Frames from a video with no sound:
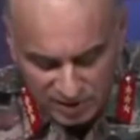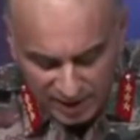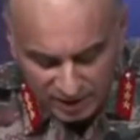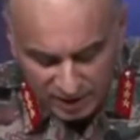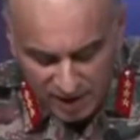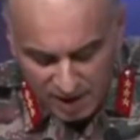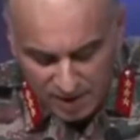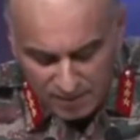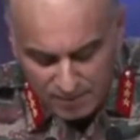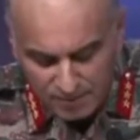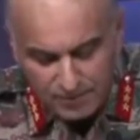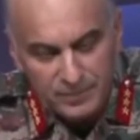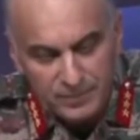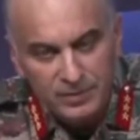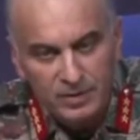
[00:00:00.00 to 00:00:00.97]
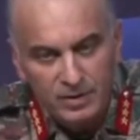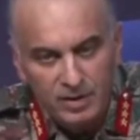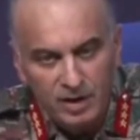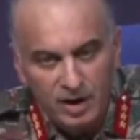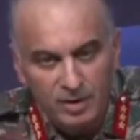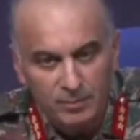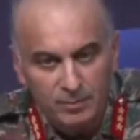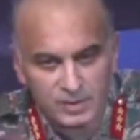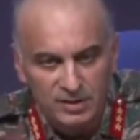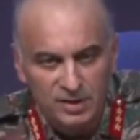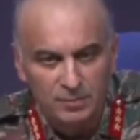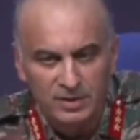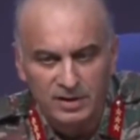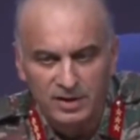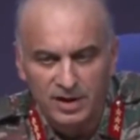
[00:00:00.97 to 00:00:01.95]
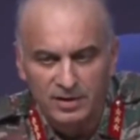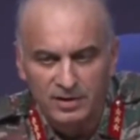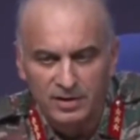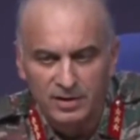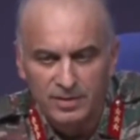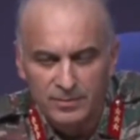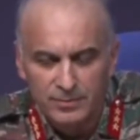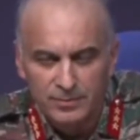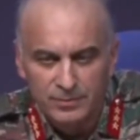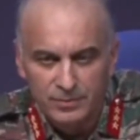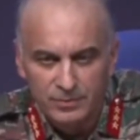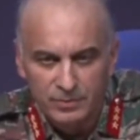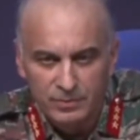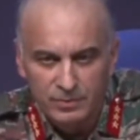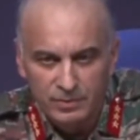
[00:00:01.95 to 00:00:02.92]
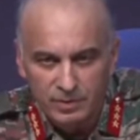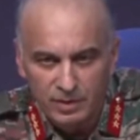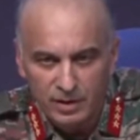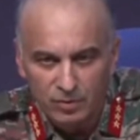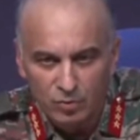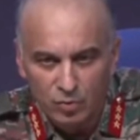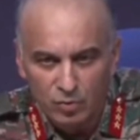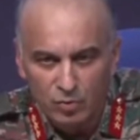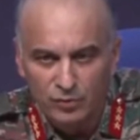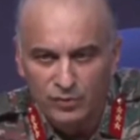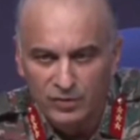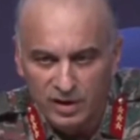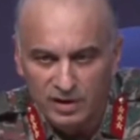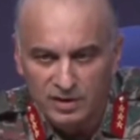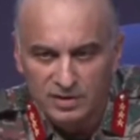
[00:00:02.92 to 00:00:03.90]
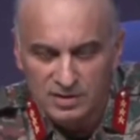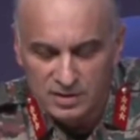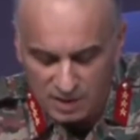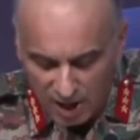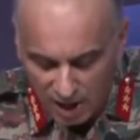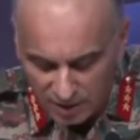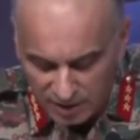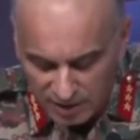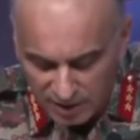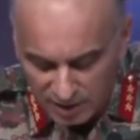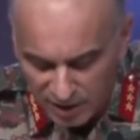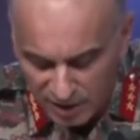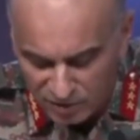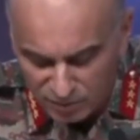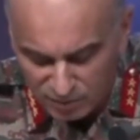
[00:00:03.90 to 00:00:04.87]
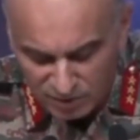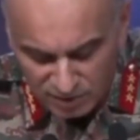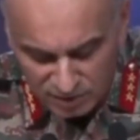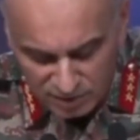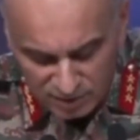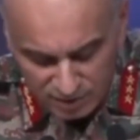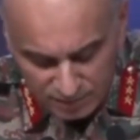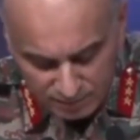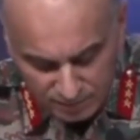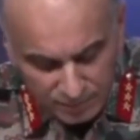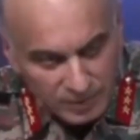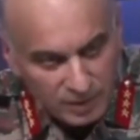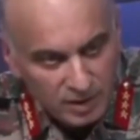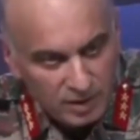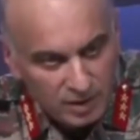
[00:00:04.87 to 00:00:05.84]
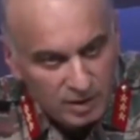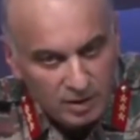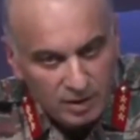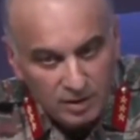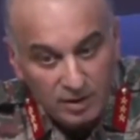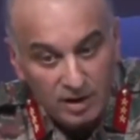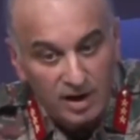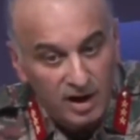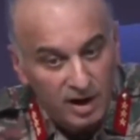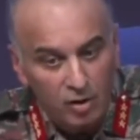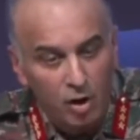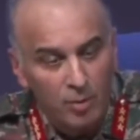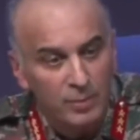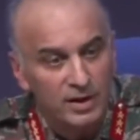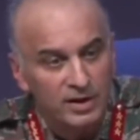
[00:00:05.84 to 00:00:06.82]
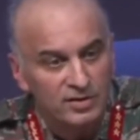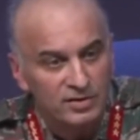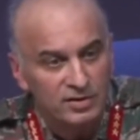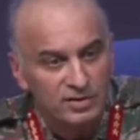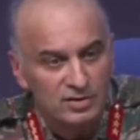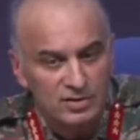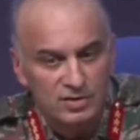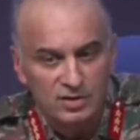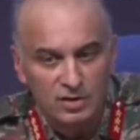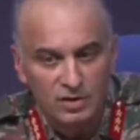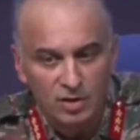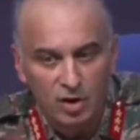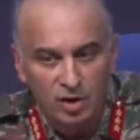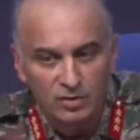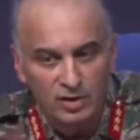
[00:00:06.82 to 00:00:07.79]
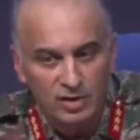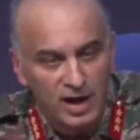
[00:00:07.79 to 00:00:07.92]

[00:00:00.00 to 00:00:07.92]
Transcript: yet again and precipitated into fierce arty engagements. The air operations on the